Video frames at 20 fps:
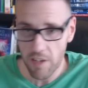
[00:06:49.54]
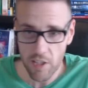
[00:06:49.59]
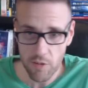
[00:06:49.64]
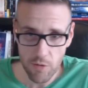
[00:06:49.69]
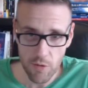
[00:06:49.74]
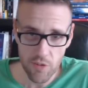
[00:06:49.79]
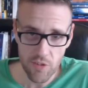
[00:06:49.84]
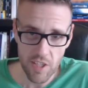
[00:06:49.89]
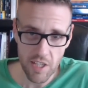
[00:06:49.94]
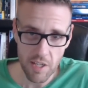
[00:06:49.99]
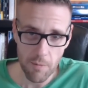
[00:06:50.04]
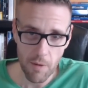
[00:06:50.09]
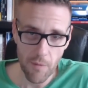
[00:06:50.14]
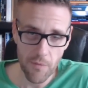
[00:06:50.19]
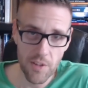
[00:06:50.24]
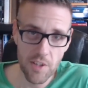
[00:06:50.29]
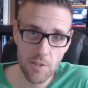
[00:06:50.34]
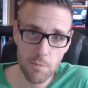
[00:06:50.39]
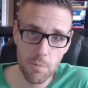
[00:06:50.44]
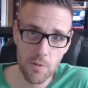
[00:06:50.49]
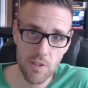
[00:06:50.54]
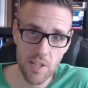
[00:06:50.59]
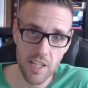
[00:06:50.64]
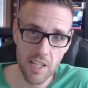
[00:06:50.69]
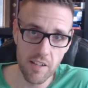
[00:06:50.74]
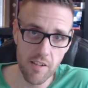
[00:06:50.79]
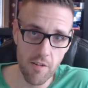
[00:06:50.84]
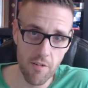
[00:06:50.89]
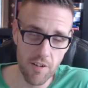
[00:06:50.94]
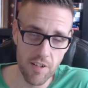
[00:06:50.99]
interesting about this
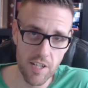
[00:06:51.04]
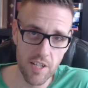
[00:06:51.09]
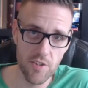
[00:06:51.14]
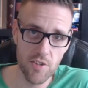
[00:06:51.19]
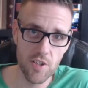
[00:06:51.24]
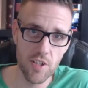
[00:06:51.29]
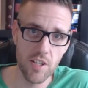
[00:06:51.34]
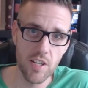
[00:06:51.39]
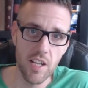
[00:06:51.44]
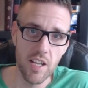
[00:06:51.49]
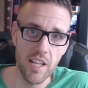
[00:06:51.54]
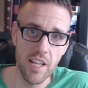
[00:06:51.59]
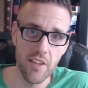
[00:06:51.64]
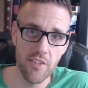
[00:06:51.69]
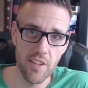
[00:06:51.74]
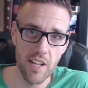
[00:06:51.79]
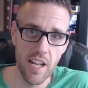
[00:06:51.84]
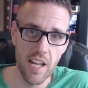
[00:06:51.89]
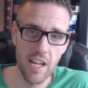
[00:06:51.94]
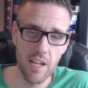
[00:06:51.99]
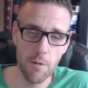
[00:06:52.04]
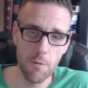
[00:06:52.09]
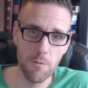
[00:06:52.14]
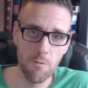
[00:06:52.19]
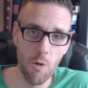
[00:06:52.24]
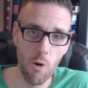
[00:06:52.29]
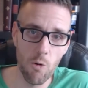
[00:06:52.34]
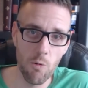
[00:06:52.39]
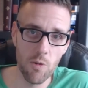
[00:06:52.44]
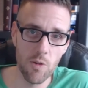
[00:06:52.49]
particular edition is that it had a
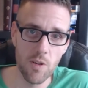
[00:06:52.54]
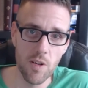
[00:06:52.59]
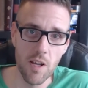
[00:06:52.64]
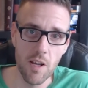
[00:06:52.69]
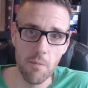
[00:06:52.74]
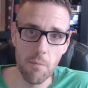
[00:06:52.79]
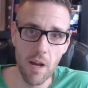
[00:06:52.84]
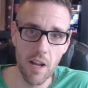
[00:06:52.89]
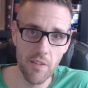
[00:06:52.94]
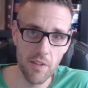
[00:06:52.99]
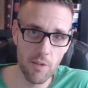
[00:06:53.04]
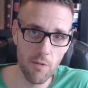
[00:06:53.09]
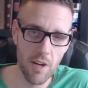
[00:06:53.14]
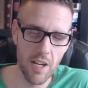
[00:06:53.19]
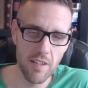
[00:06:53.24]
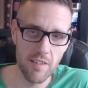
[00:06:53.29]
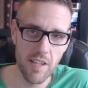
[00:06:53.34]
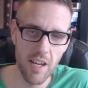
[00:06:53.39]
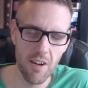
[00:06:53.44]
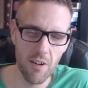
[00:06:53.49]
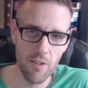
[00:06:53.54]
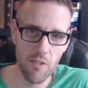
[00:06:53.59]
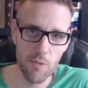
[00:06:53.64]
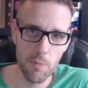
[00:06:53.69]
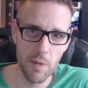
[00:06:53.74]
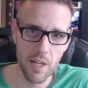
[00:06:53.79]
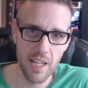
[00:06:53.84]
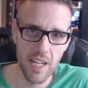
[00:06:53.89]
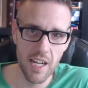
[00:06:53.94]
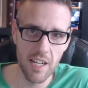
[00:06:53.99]
foreword by the great Terence
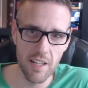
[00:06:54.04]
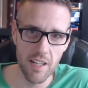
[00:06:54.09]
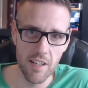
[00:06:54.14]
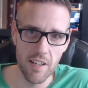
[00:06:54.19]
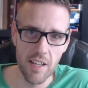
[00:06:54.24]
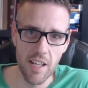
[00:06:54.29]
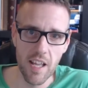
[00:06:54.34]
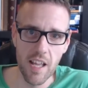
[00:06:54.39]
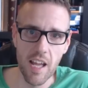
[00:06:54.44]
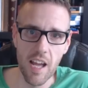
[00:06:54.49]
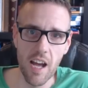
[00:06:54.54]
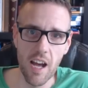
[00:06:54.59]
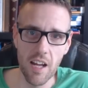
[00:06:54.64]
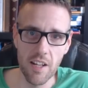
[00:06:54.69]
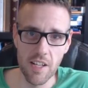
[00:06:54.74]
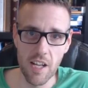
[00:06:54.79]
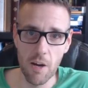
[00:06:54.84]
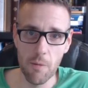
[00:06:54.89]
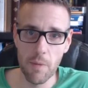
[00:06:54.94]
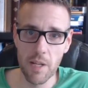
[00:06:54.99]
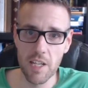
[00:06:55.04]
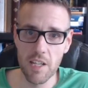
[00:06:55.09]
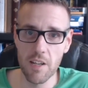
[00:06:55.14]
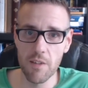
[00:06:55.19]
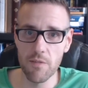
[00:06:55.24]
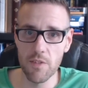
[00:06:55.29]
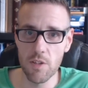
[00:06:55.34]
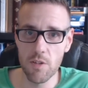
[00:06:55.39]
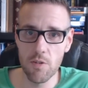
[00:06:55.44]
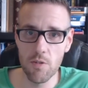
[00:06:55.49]
McKenna. Now, many
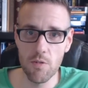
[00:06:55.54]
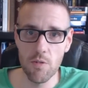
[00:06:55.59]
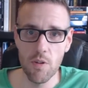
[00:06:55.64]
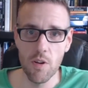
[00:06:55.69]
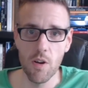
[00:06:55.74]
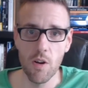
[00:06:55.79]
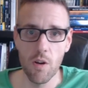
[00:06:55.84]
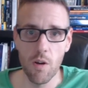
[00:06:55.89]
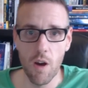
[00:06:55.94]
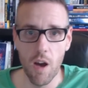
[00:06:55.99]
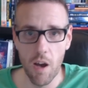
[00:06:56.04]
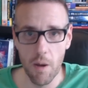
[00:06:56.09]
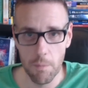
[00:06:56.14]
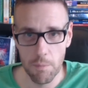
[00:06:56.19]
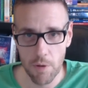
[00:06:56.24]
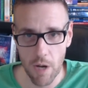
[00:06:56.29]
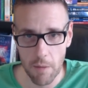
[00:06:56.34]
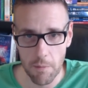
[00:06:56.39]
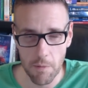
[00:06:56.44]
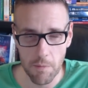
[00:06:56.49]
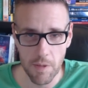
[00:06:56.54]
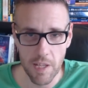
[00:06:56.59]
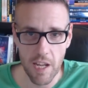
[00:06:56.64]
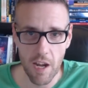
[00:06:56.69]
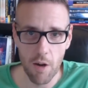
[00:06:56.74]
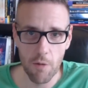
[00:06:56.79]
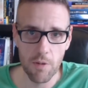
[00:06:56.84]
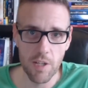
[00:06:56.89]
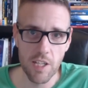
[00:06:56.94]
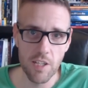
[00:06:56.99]
of you probably
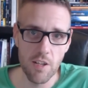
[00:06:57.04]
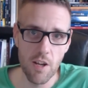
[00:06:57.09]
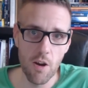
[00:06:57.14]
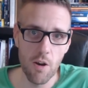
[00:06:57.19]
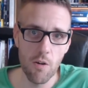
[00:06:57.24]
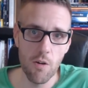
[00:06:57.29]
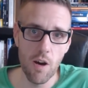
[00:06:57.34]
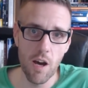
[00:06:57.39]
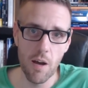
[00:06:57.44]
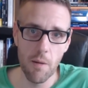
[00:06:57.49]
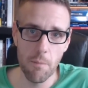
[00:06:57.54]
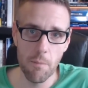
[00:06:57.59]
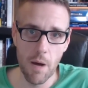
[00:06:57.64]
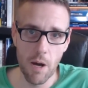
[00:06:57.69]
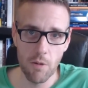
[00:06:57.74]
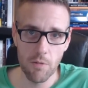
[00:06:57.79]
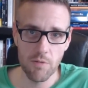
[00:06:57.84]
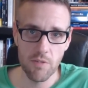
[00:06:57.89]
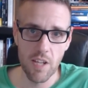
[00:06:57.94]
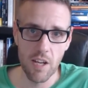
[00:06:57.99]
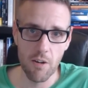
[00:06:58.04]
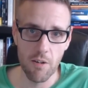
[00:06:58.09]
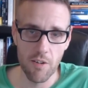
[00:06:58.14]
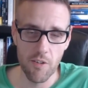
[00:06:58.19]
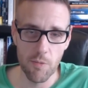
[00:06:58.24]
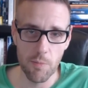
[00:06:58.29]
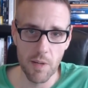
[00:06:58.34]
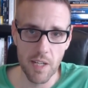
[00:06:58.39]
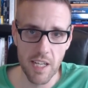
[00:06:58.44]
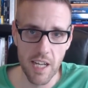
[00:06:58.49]
already know about
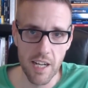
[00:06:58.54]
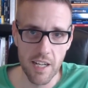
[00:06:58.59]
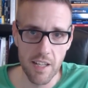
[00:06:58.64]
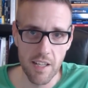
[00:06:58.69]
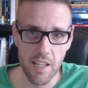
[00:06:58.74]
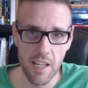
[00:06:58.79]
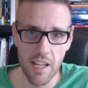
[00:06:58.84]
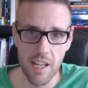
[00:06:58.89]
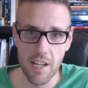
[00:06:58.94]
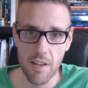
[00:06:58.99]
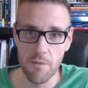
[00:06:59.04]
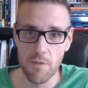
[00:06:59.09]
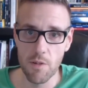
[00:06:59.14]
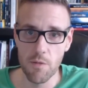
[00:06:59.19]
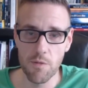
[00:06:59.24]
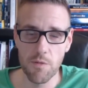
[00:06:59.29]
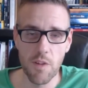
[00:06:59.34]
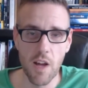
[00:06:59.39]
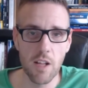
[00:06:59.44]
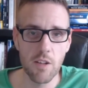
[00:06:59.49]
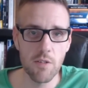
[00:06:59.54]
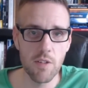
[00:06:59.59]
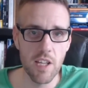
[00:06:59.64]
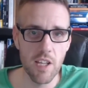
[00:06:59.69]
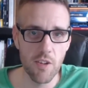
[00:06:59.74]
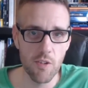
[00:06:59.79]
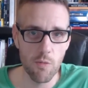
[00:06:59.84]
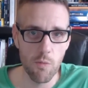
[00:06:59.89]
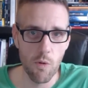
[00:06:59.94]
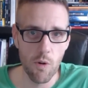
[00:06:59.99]
Terence McKenna, and if you followed
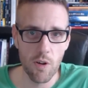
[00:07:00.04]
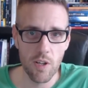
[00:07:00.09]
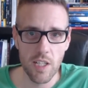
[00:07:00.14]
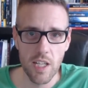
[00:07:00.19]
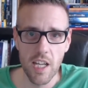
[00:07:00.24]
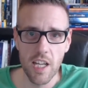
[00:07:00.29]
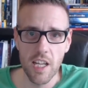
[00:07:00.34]
his work,